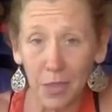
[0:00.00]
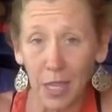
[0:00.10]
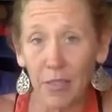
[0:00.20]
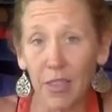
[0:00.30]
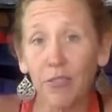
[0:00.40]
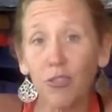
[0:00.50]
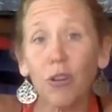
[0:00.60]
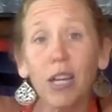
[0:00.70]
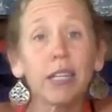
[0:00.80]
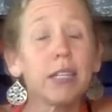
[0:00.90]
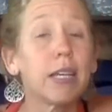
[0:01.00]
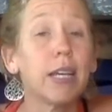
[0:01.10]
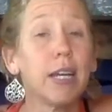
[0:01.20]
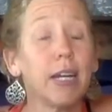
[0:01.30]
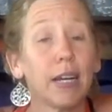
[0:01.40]
and they've trained
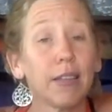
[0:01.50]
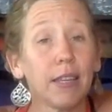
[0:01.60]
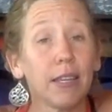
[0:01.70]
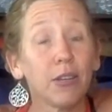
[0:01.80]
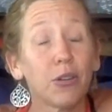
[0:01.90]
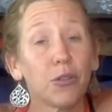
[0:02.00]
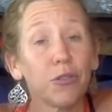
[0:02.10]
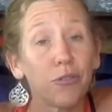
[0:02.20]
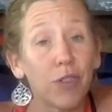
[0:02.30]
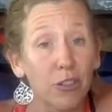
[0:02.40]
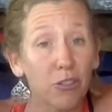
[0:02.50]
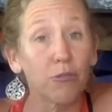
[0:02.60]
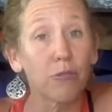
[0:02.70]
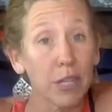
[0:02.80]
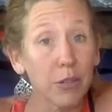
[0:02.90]
a thing called fascial
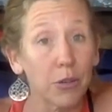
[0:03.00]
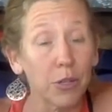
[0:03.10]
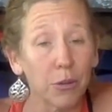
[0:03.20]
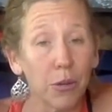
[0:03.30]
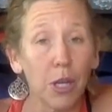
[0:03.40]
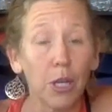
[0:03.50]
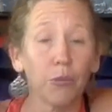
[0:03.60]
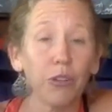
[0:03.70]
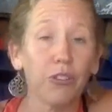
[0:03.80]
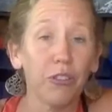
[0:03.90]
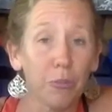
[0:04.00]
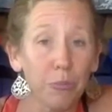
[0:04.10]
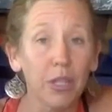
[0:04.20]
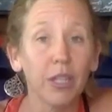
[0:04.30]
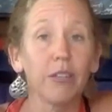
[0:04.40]
recoil, which is the
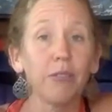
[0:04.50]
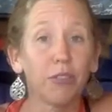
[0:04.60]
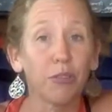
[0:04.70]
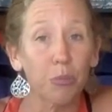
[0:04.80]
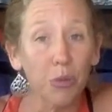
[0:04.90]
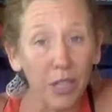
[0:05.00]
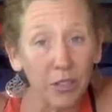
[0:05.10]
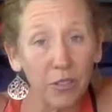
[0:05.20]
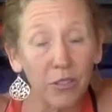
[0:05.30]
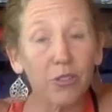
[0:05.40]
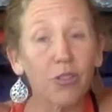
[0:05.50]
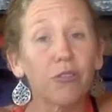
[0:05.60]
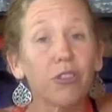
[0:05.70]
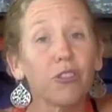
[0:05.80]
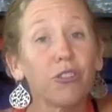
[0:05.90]
ability of the springs and the soft
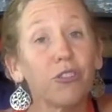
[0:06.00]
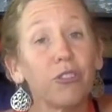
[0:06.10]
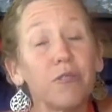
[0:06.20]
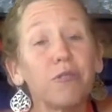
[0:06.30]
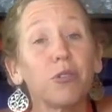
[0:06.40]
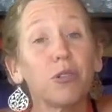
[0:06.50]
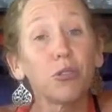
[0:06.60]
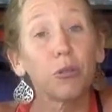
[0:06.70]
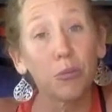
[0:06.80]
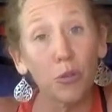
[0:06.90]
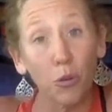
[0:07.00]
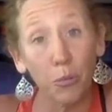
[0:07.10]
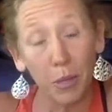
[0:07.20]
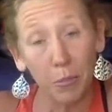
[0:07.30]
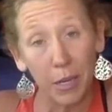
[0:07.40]
tissues in the foot to absorb
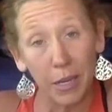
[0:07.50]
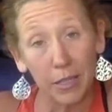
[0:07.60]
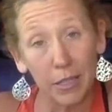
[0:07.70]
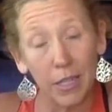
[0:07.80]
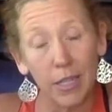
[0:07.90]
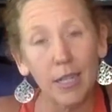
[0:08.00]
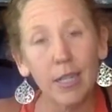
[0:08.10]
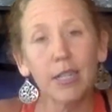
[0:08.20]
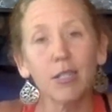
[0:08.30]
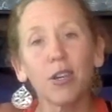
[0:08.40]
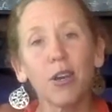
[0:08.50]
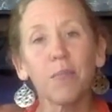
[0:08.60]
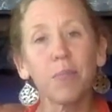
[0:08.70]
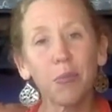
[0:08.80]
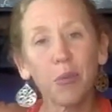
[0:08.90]
impact. So
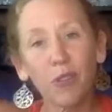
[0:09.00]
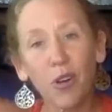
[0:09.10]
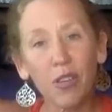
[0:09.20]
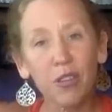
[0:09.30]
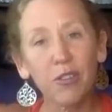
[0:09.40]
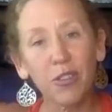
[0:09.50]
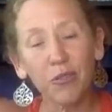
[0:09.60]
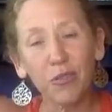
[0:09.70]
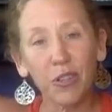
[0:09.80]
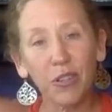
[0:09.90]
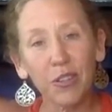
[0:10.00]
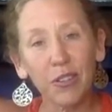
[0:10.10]
we've got these different